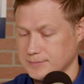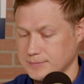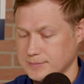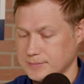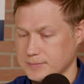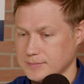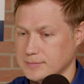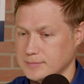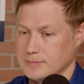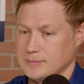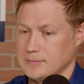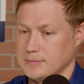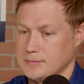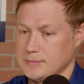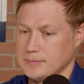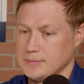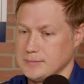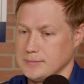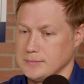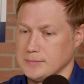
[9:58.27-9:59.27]

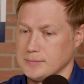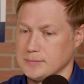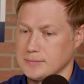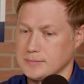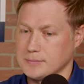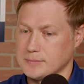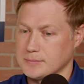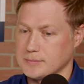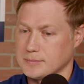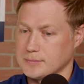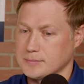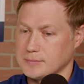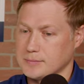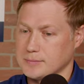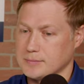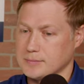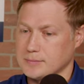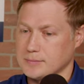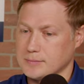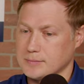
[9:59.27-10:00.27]

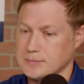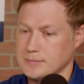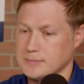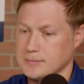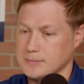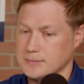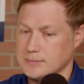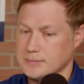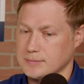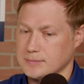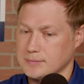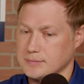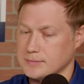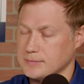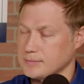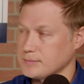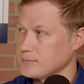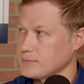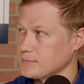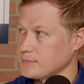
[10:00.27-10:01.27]

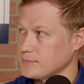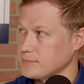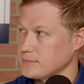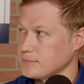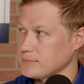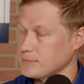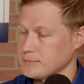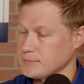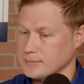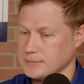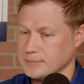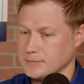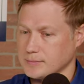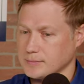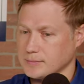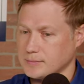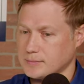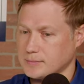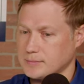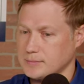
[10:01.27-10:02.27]

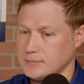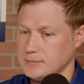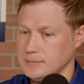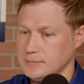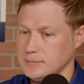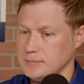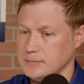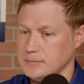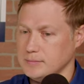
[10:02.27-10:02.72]
The person shown says nothing.